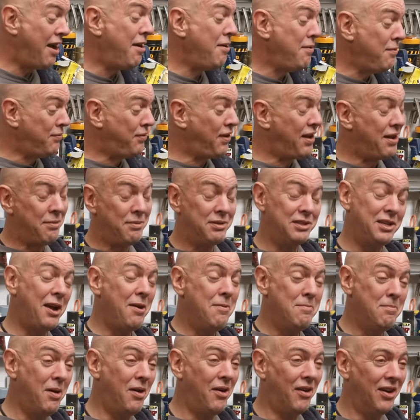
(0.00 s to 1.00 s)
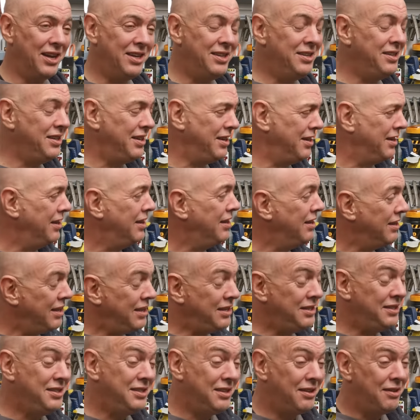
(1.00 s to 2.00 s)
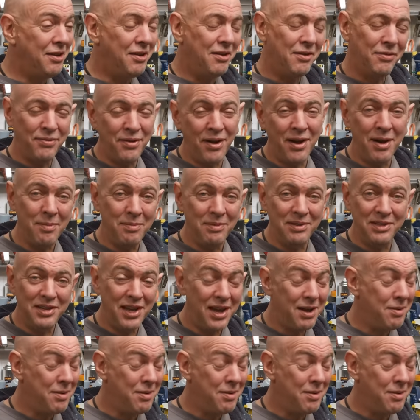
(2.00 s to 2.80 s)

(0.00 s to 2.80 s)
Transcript: Oh, I don't mind. This is a lot of fun.